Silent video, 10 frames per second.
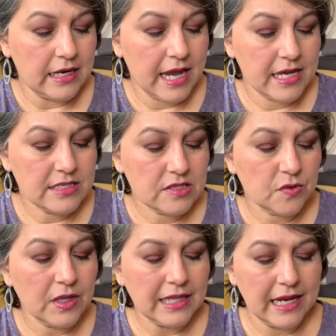has
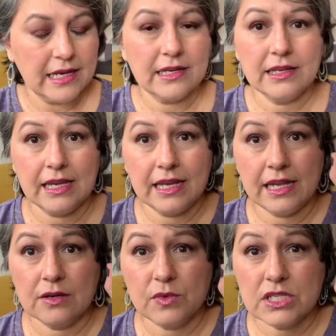squalane in
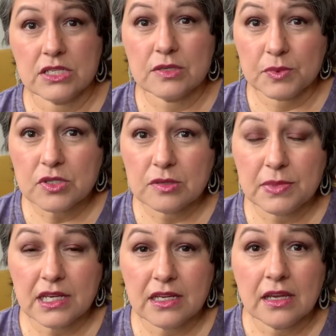it, which is supposed to
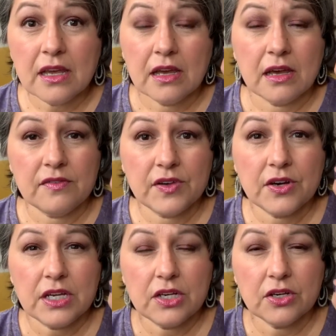be a
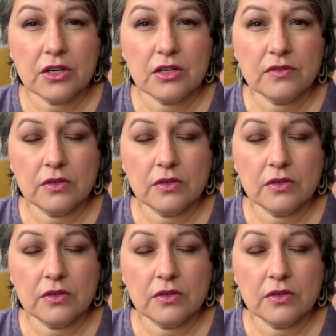very good